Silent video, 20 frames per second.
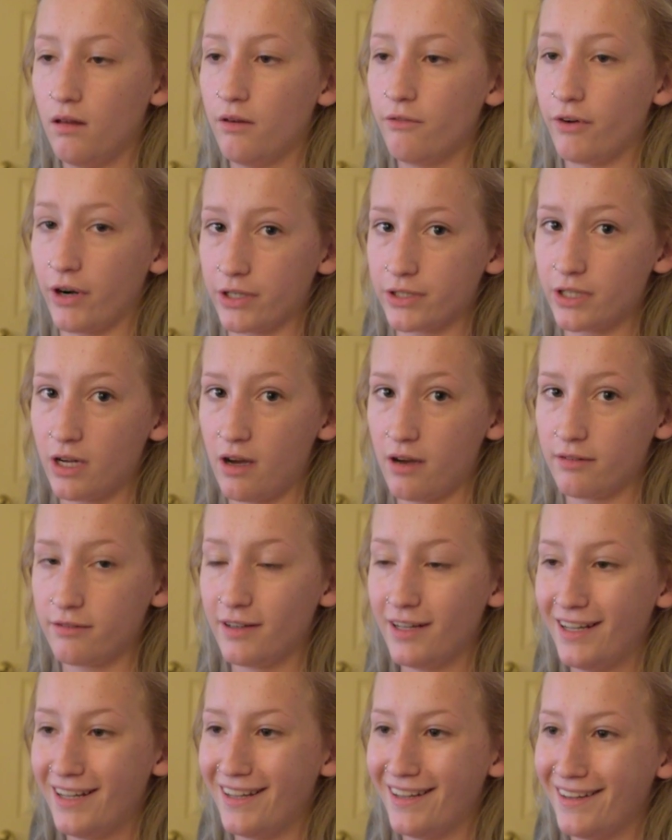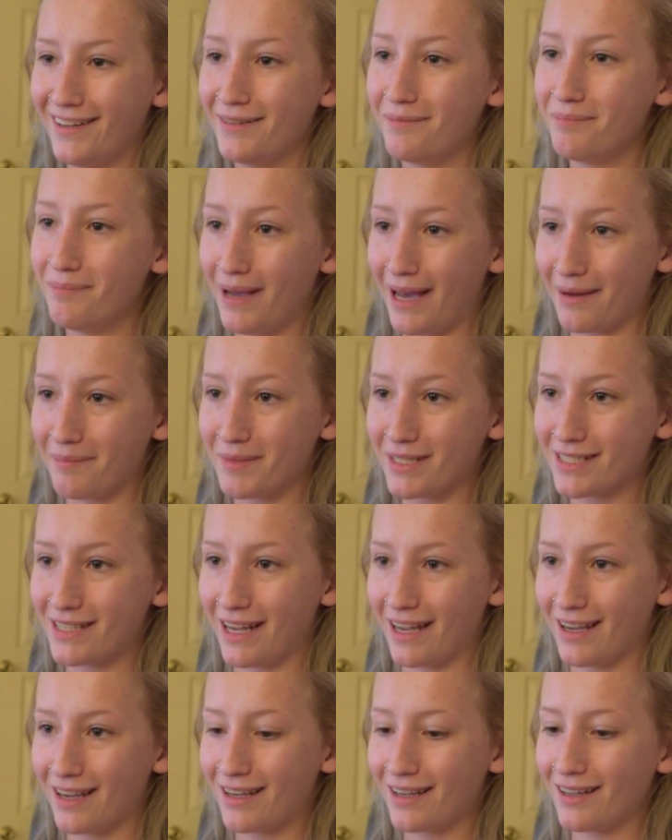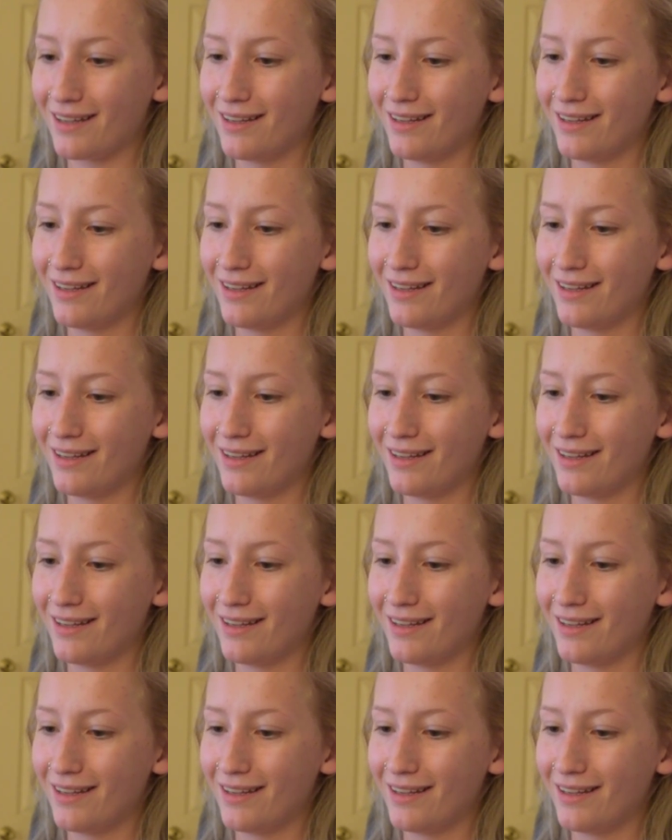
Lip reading: First off, bad mistake.